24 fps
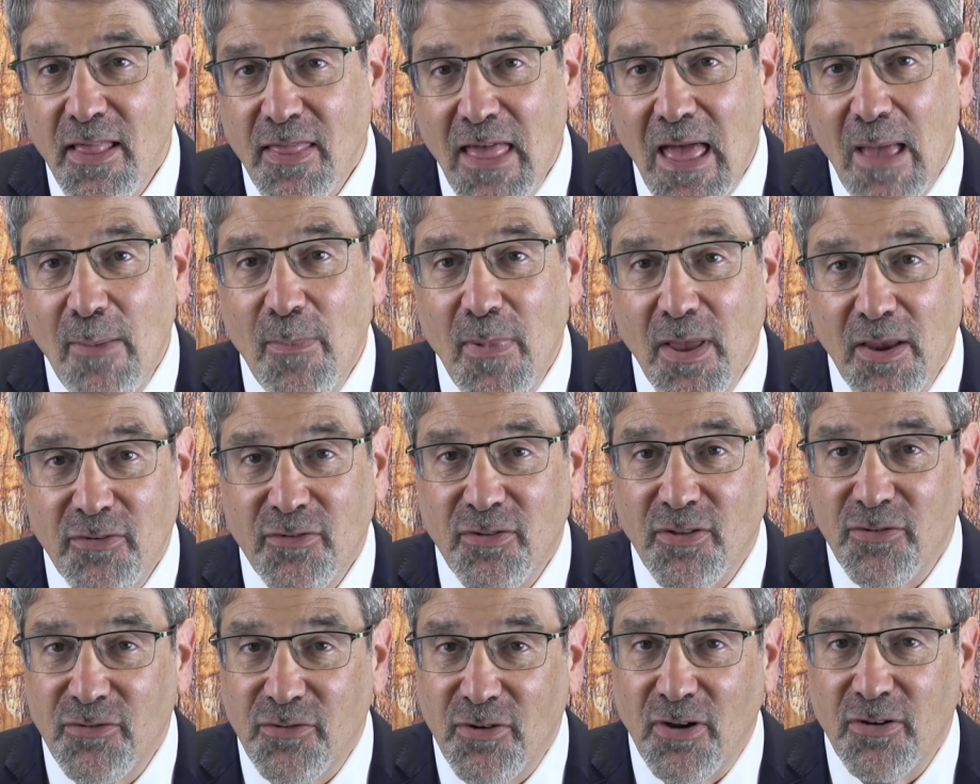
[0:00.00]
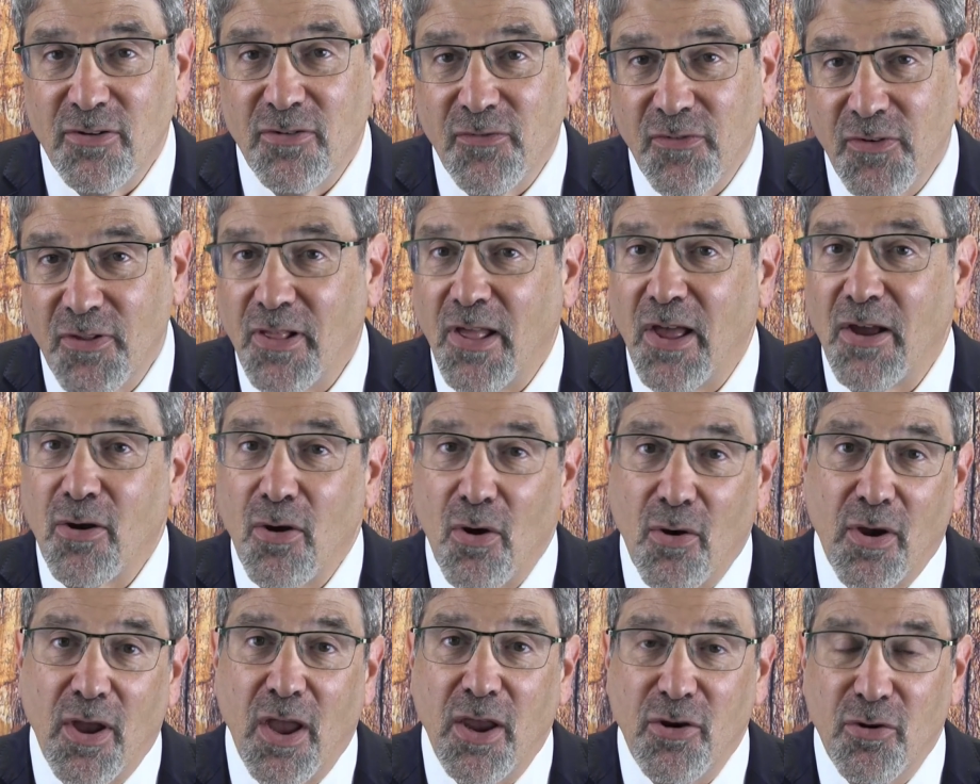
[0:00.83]
that makes the judge feel
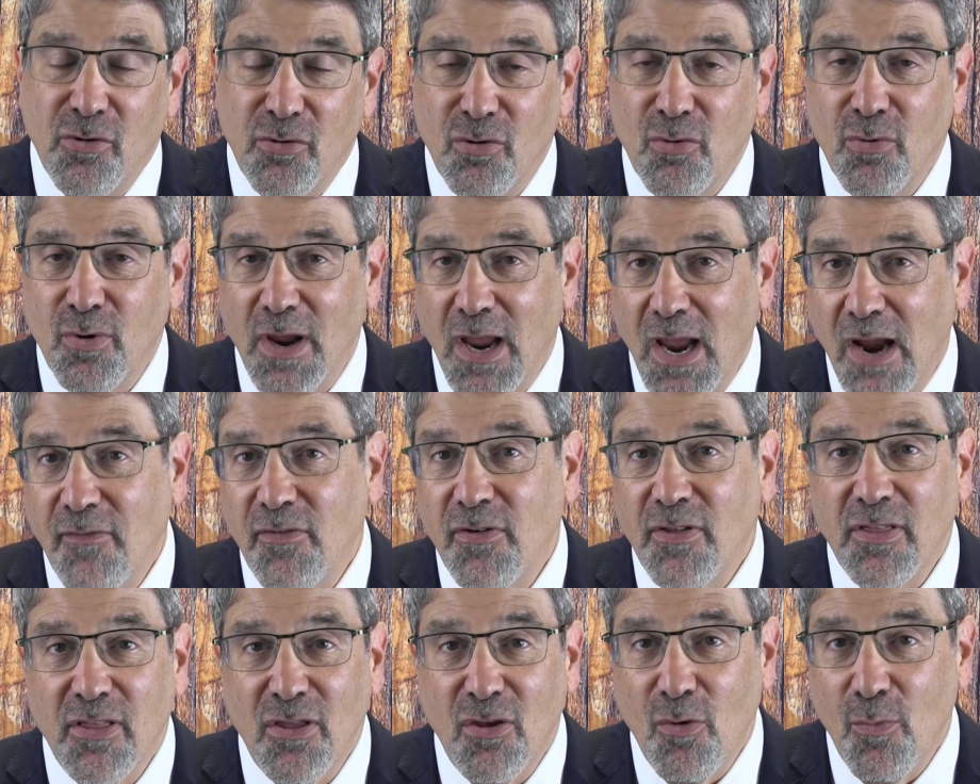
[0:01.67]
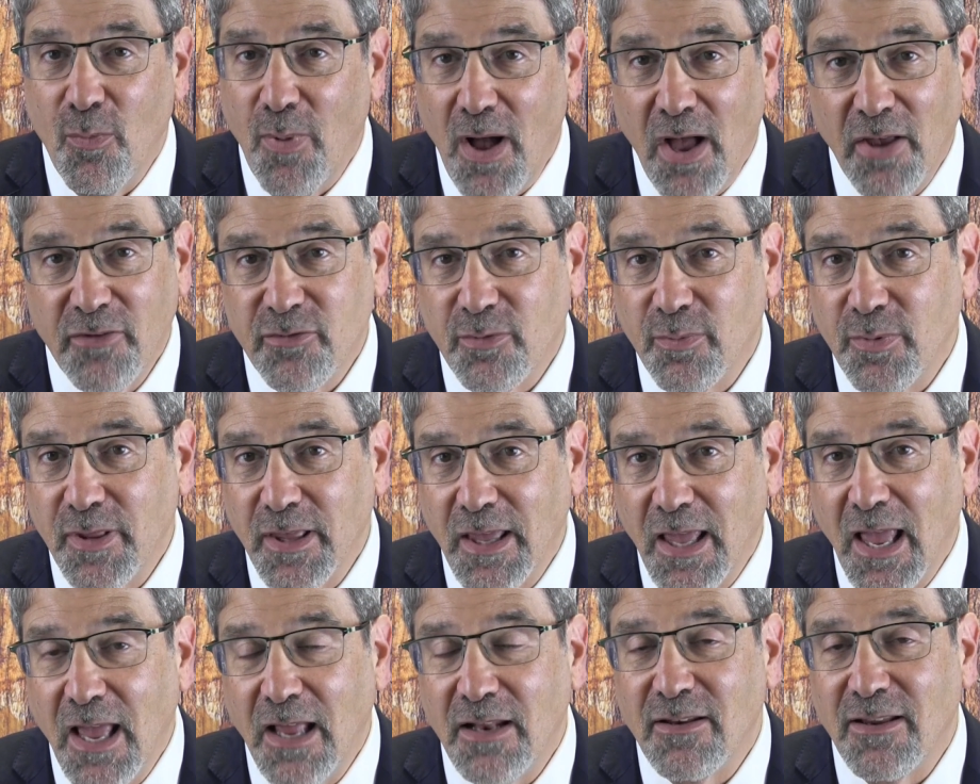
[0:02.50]
like, okay, you're doing everything you
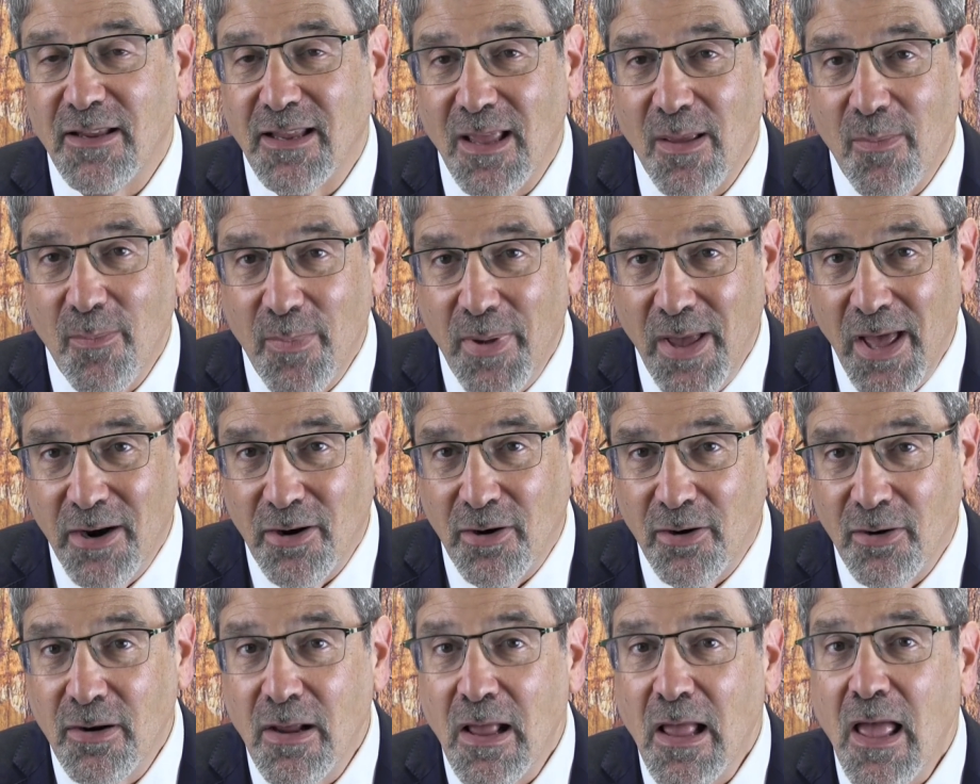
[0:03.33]
possibly can to get better,